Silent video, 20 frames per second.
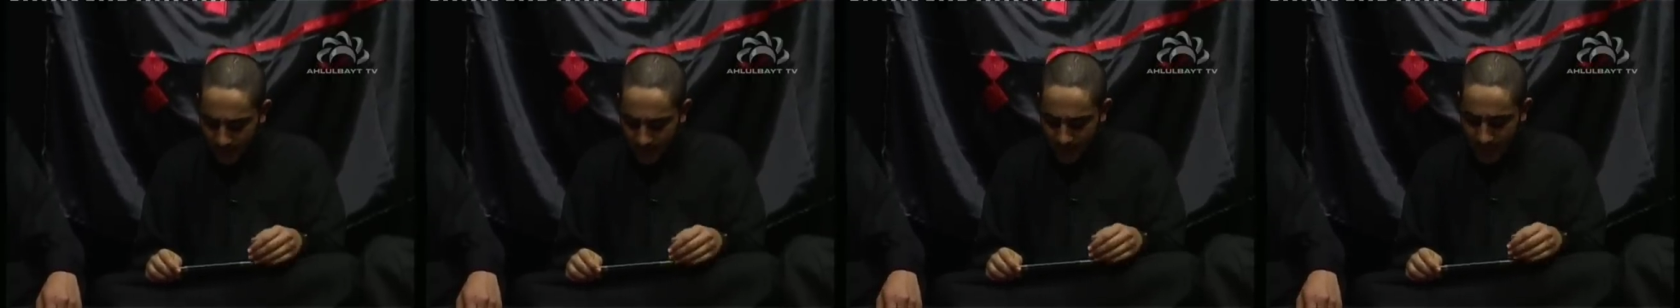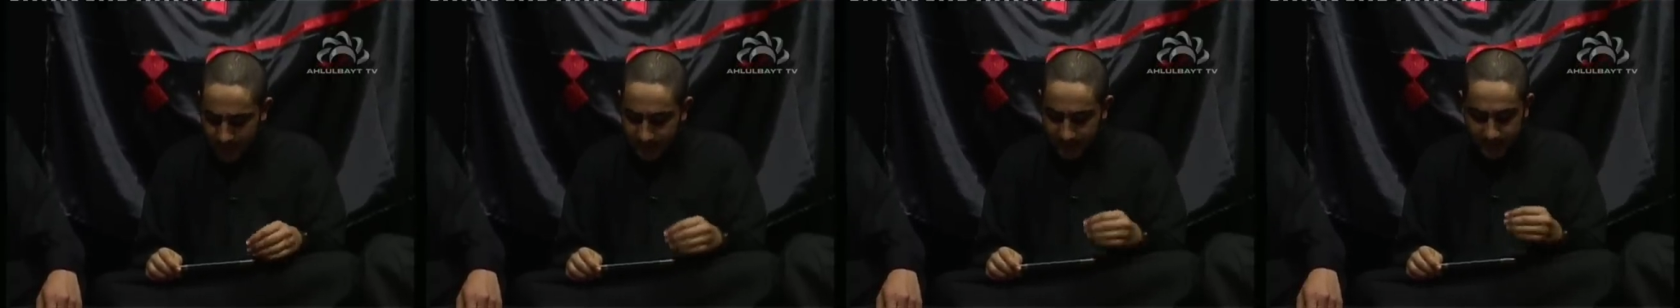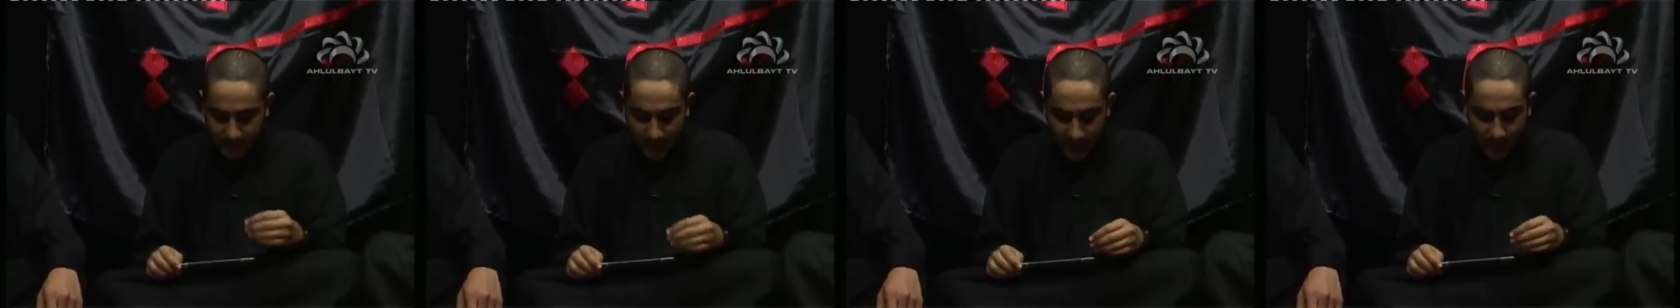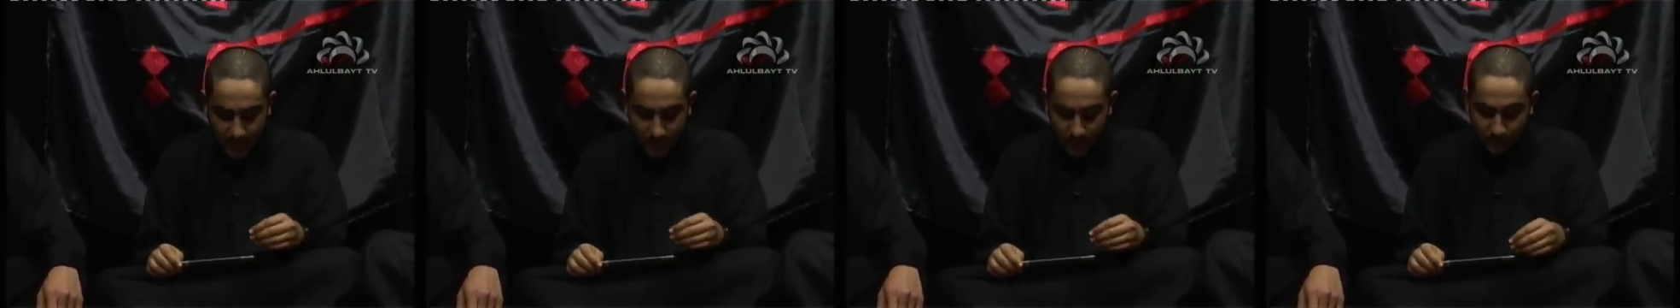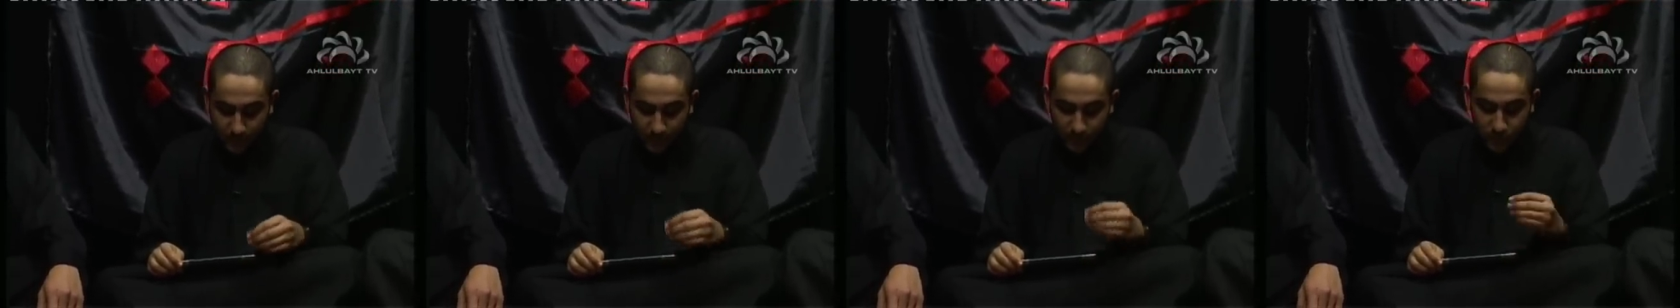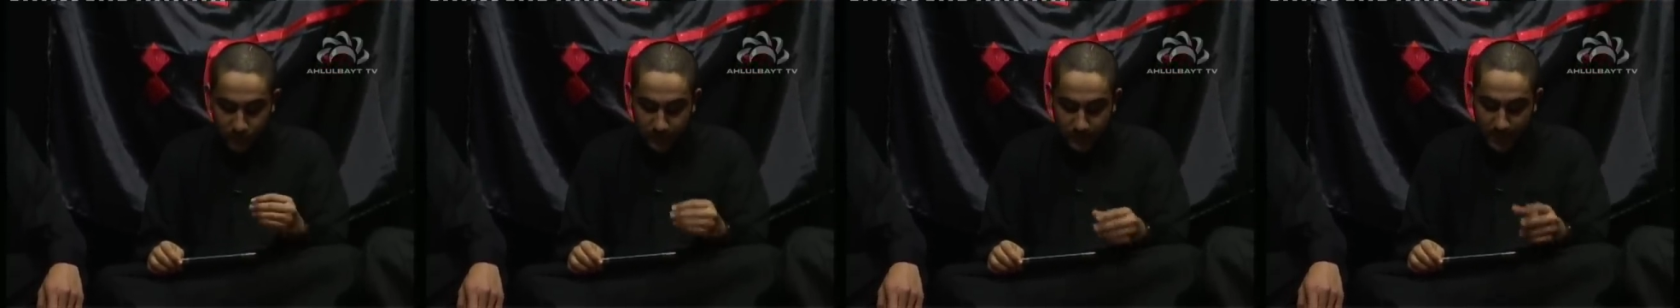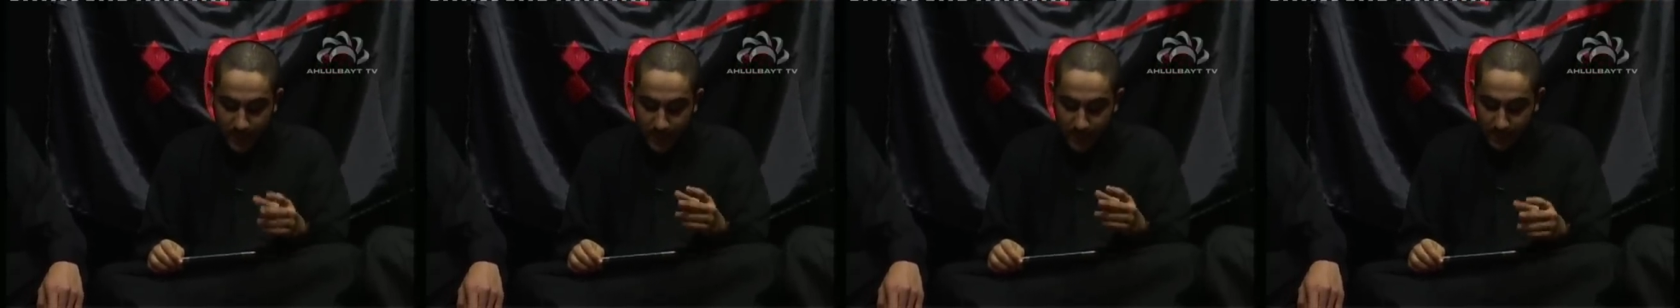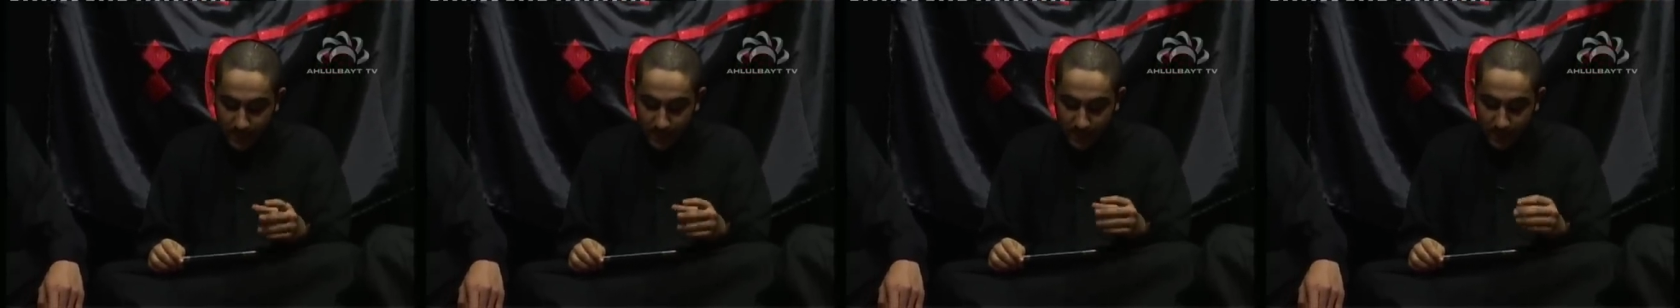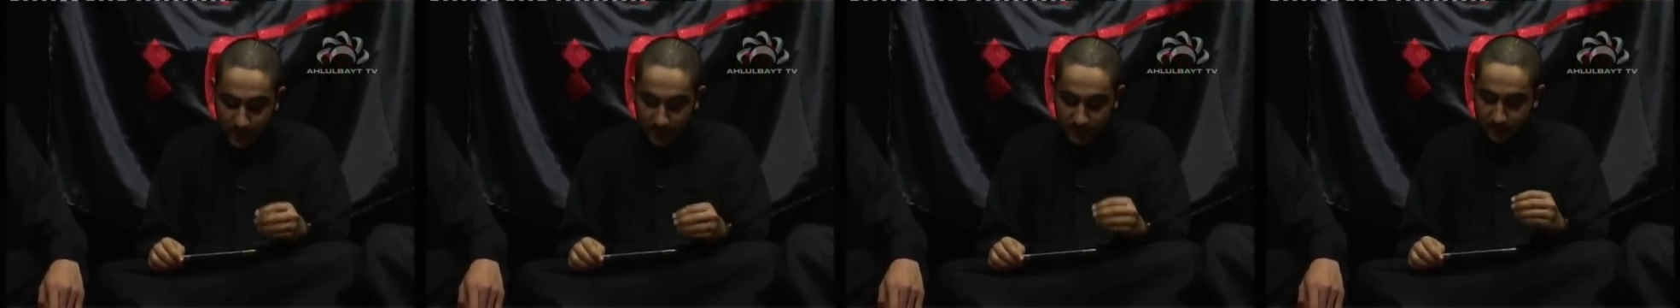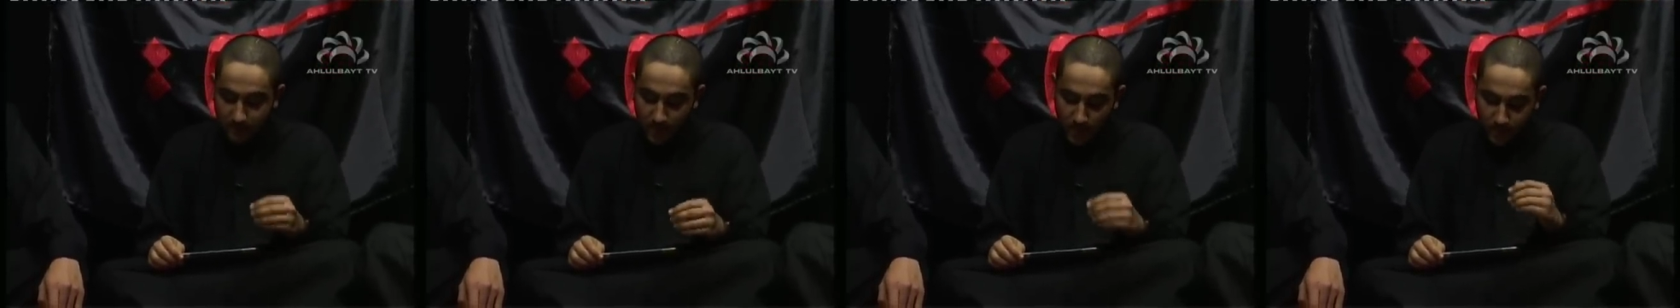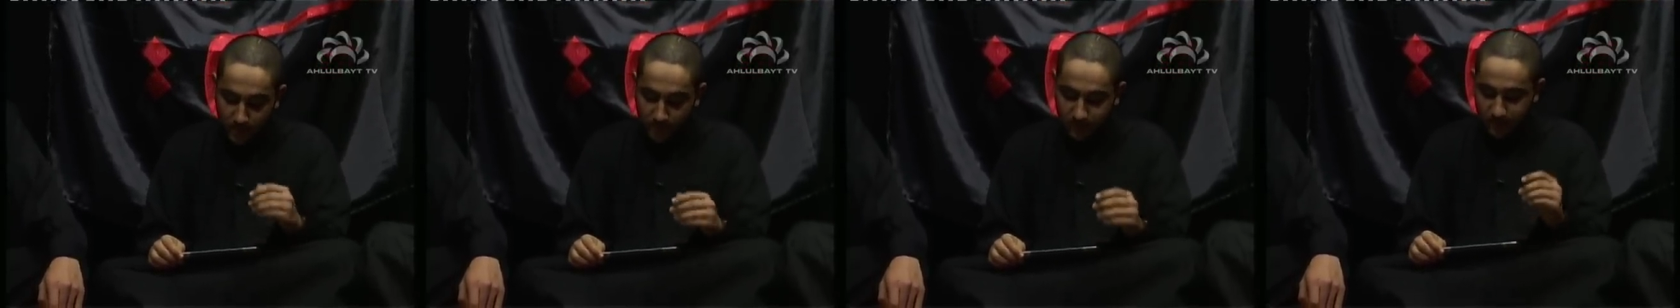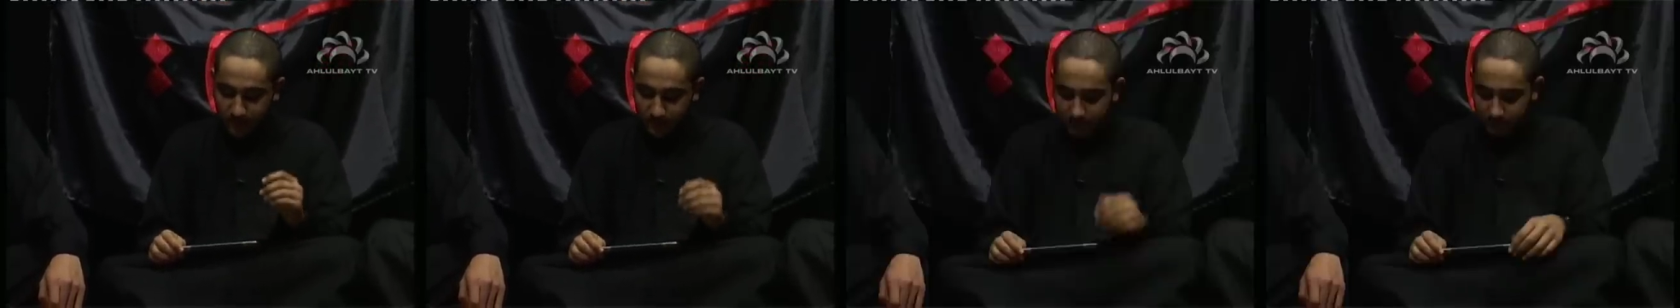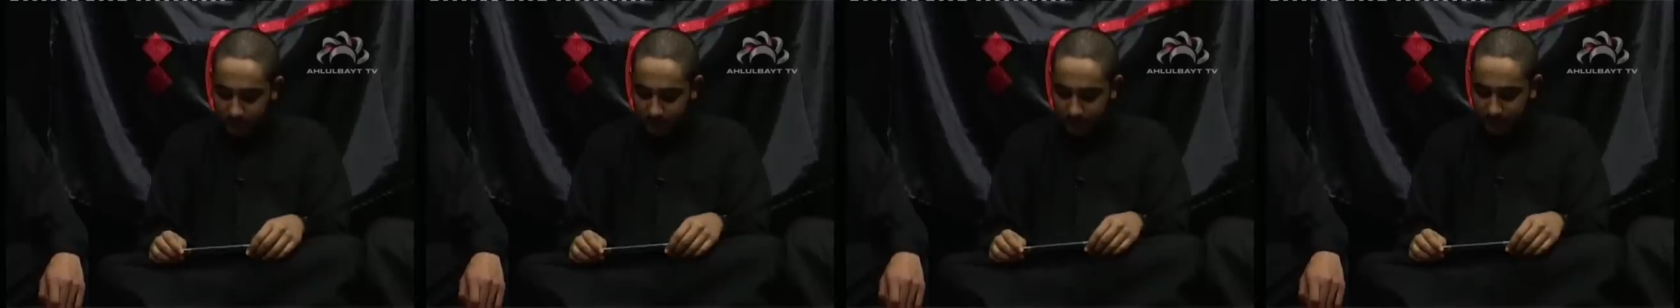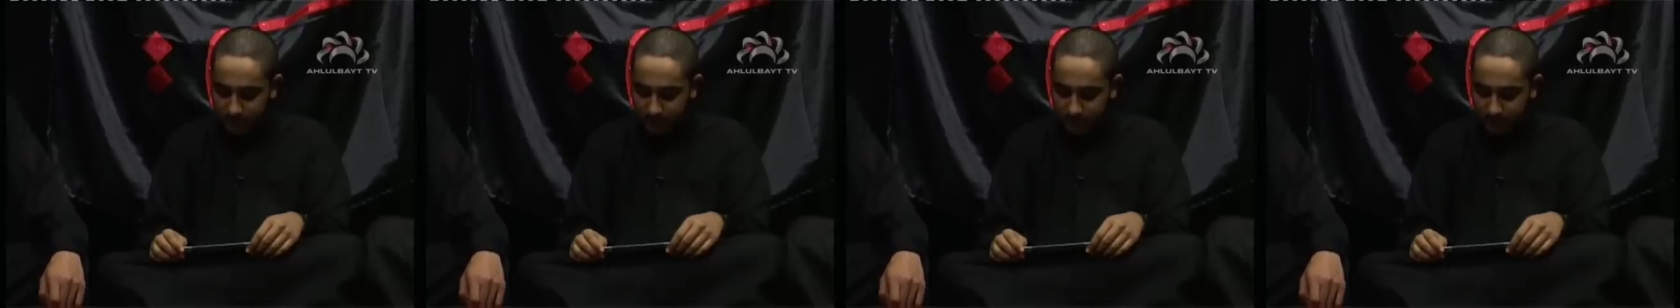as that of Hussain in his martyrdom,